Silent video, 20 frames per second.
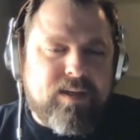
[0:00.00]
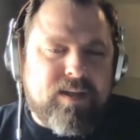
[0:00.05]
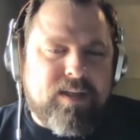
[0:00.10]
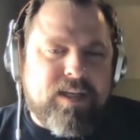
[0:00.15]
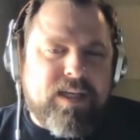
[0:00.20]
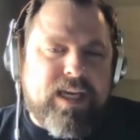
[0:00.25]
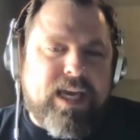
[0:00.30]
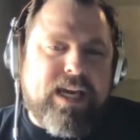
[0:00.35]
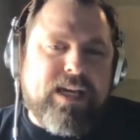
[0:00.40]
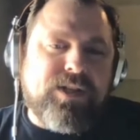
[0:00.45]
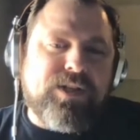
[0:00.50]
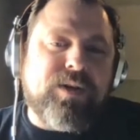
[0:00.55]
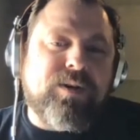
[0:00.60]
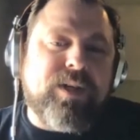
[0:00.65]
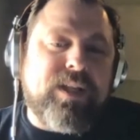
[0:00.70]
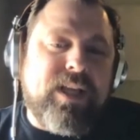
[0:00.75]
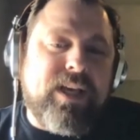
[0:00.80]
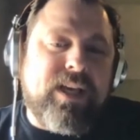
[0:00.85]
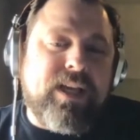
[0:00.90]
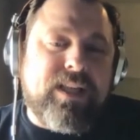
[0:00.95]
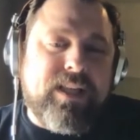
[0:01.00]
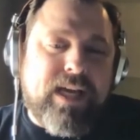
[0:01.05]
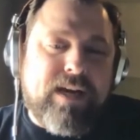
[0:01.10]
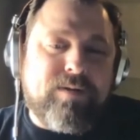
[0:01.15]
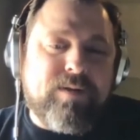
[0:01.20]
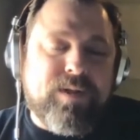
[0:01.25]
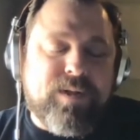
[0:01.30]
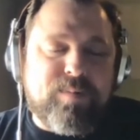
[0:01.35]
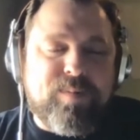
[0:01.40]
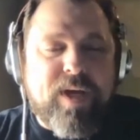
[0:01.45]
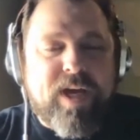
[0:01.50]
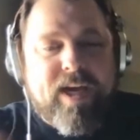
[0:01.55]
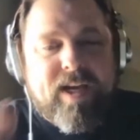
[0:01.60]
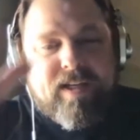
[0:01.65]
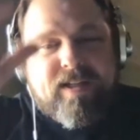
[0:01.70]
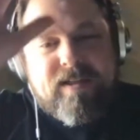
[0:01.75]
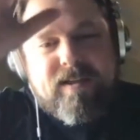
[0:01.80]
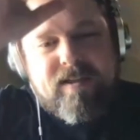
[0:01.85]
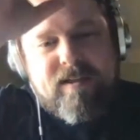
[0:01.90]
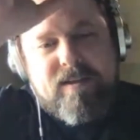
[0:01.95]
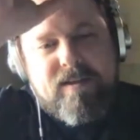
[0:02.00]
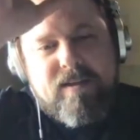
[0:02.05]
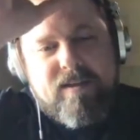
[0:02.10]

Yeah, what so I don't in, want in that to respect.